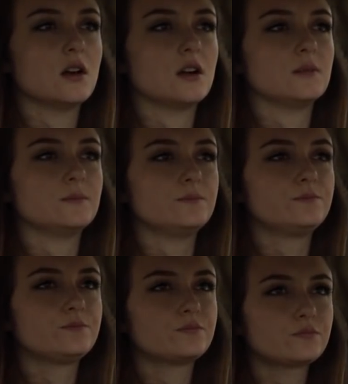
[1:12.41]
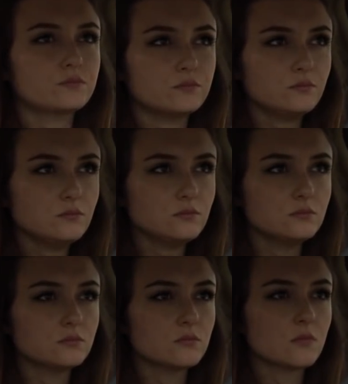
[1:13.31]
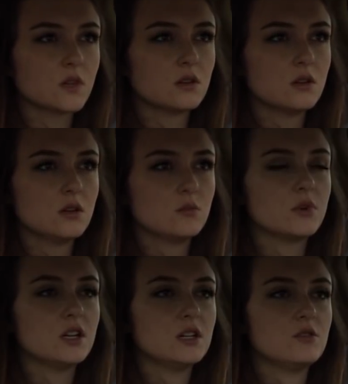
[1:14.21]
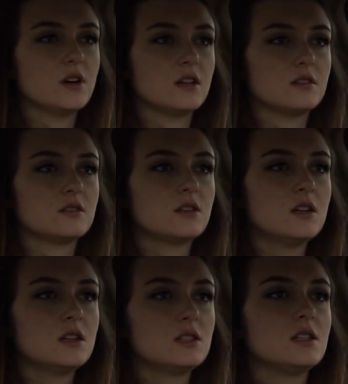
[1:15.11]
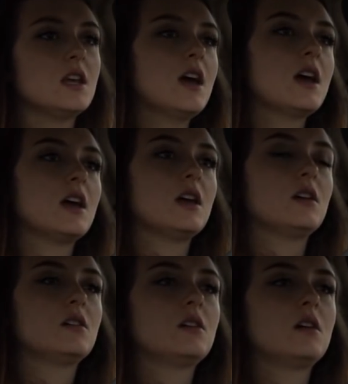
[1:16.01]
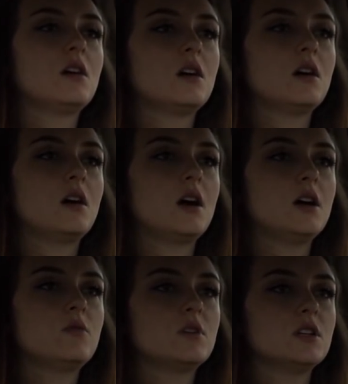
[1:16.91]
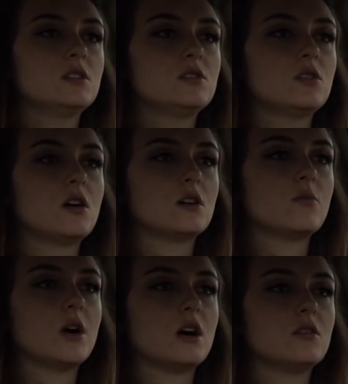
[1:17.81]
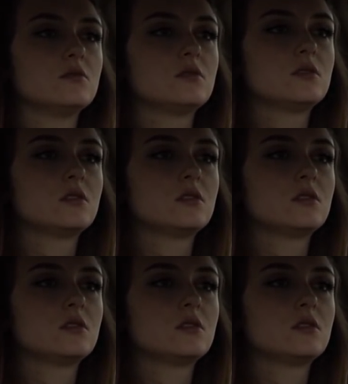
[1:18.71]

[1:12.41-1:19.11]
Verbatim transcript: Um, but anyways, today I wanted to talk about